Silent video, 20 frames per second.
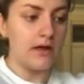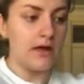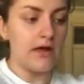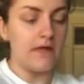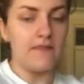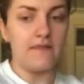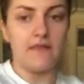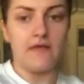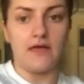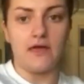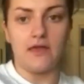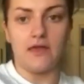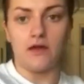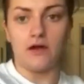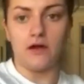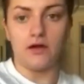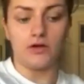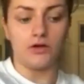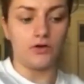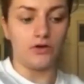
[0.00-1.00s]
And then
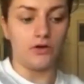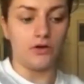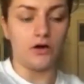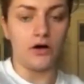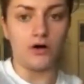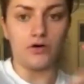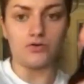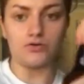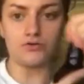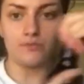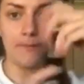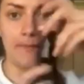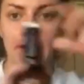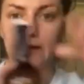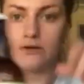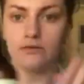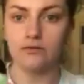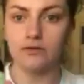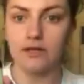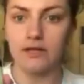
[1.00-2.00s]
I got Old
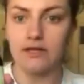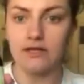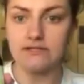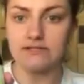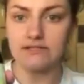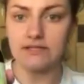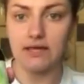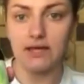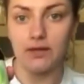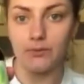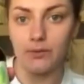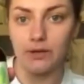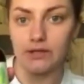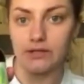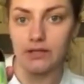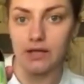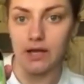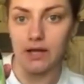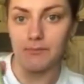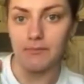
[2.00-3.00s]
Mel, and it's the kiwi
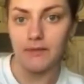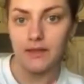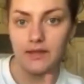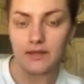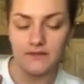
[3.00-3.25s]
and lime.